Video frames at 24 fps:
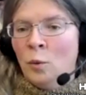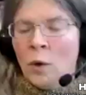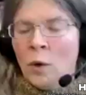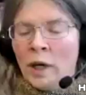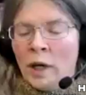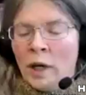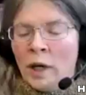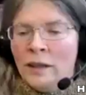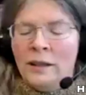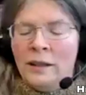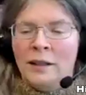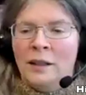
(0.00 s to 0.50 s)

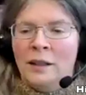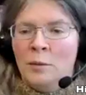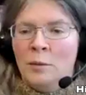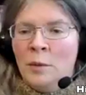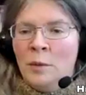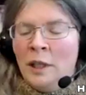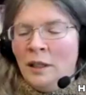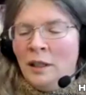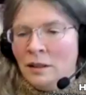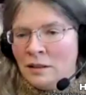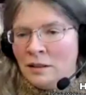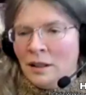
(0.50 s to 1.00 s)
what I think it
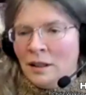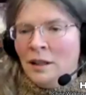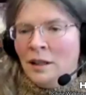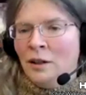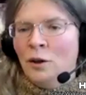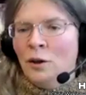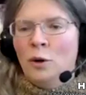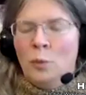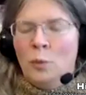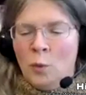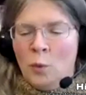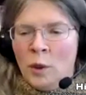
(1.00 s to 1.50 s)
means
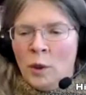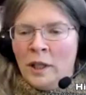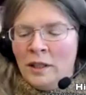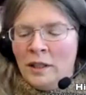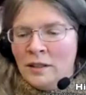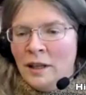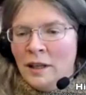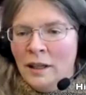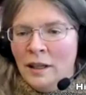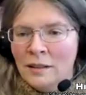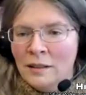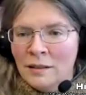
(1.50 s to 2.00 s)
and not what
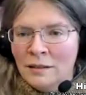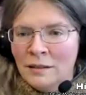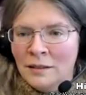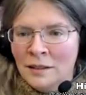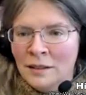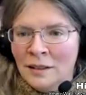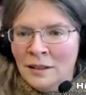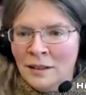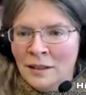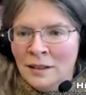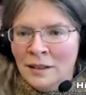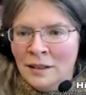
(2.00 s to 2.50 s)
it says.
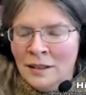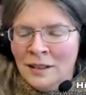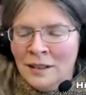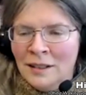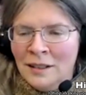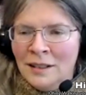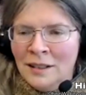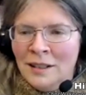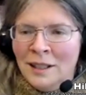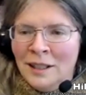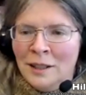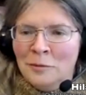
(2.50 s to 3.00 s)

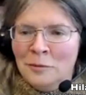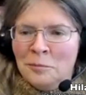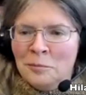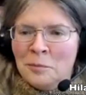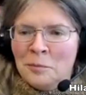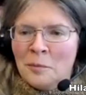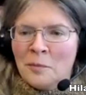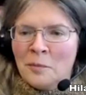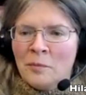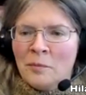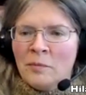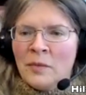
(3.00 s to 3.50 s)

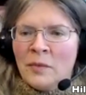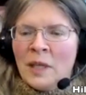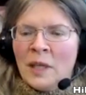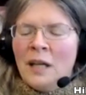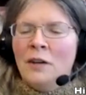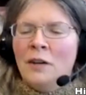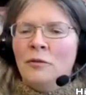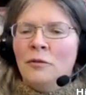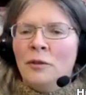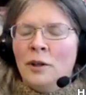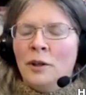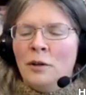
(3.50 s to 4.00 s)
Um,
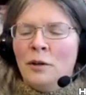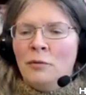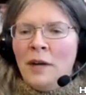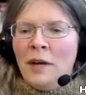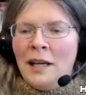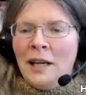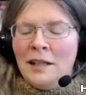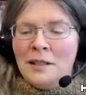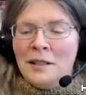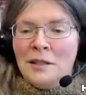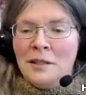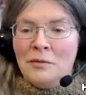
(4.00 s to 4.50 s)
for a
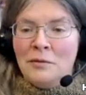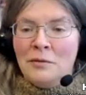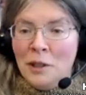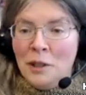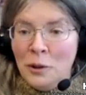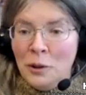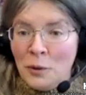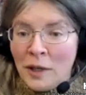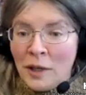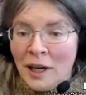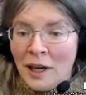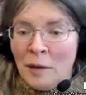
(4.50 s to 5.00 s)
relative
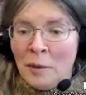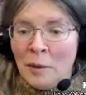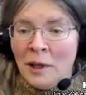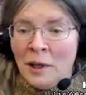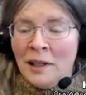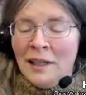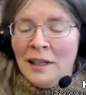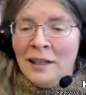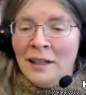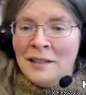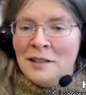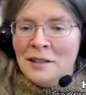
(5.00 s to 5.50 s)

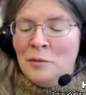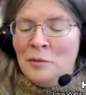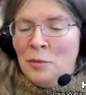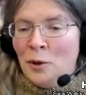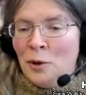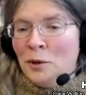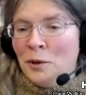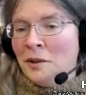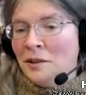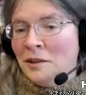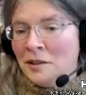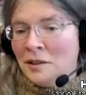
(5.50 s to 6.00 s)
newcomer, it's
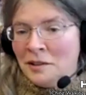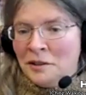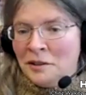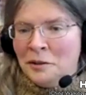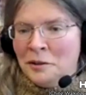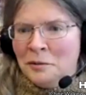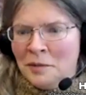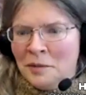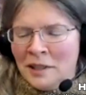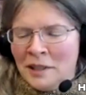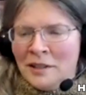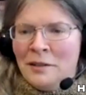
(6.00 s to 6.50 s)
important
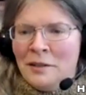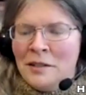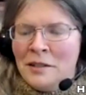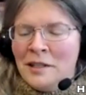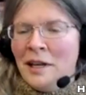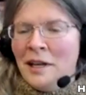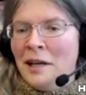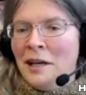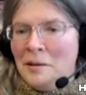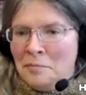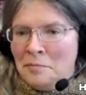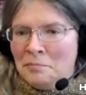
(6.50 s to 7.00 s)
to, as I
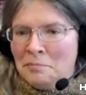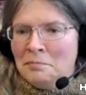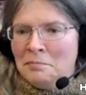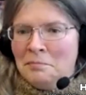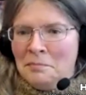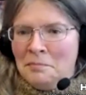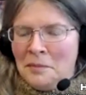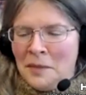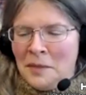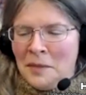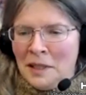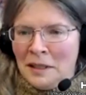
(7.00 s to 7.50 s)
say,
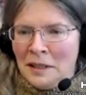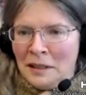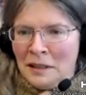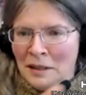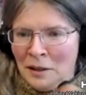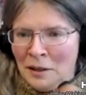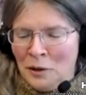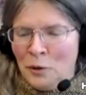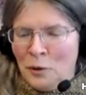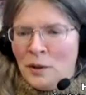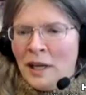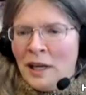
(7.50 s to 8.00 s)

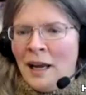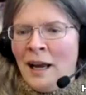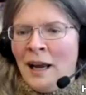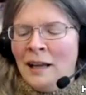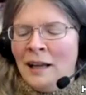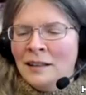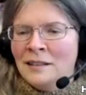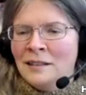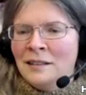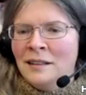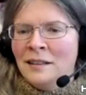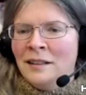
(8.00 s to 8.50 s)
look at
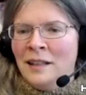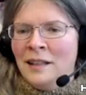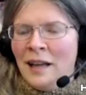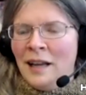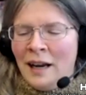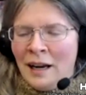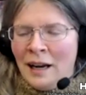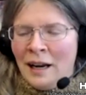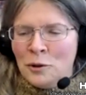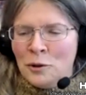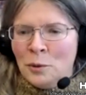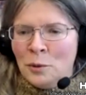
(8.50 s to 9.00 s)
the
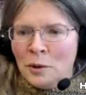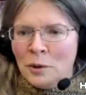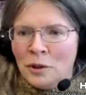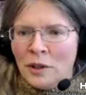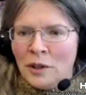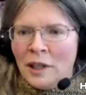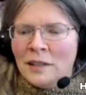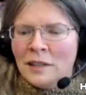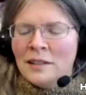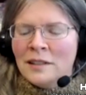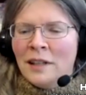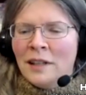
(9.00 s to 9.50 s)
actual
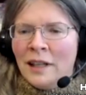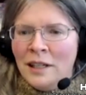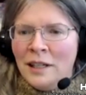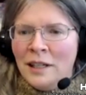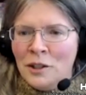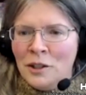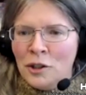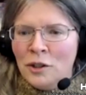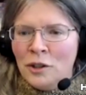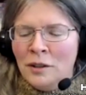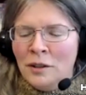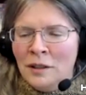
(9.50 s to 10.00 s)

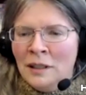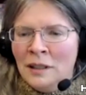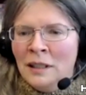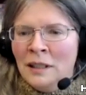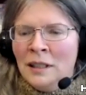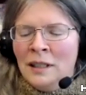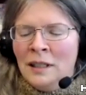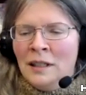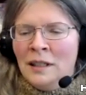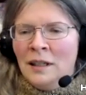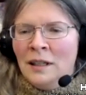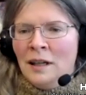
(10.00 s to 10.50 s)
translation
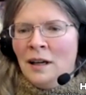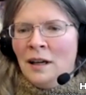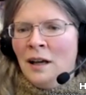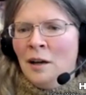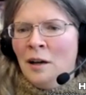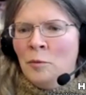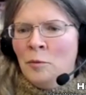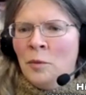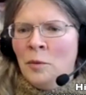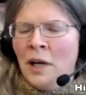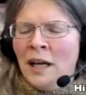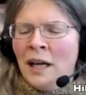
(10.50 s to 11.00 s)

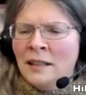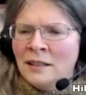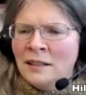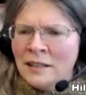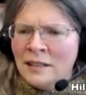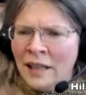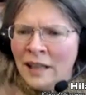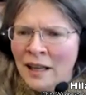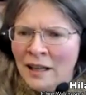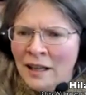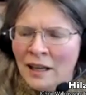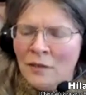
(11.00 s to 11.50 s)
um, and
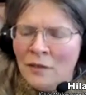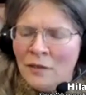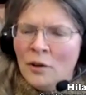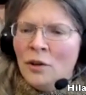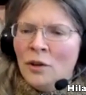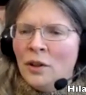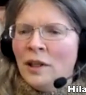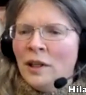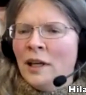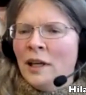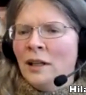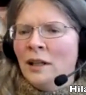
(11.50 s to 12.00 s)
take
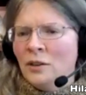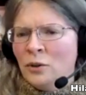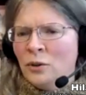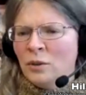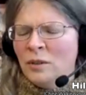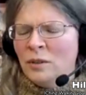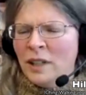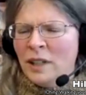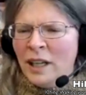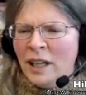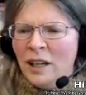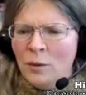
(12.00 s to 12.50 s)
everything
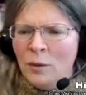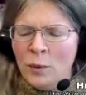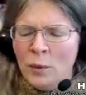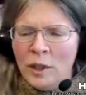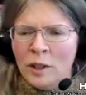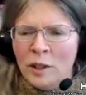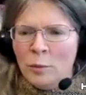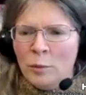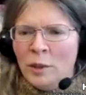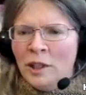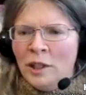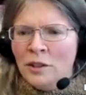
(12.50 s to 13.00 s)
else kind of
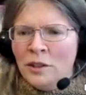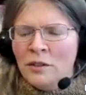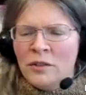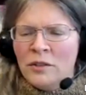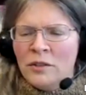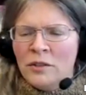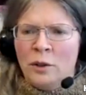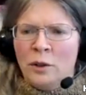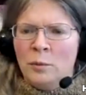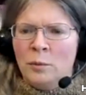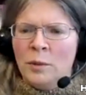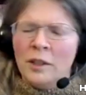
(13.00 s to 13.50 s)
with a pinch of
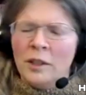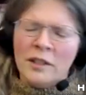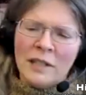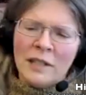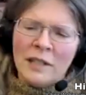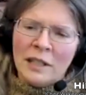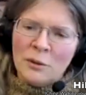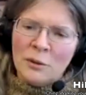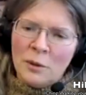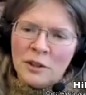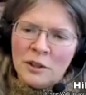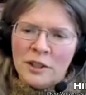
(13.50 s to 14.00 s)
salt because
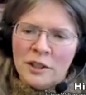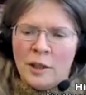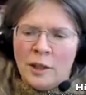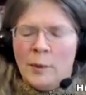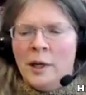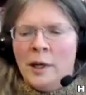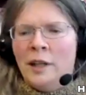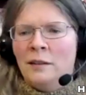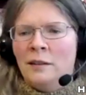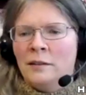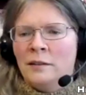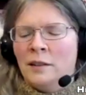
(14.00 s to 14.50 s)
that's what
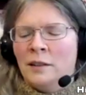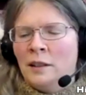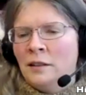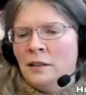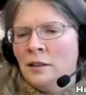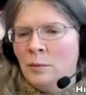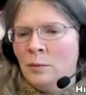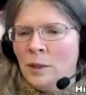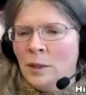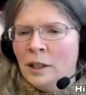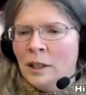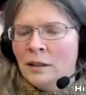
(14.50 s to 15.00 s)
someone else
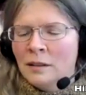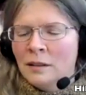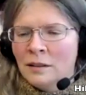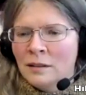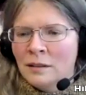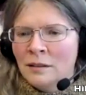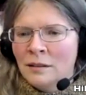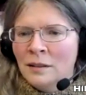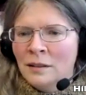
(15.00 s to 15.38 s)
thinks it means.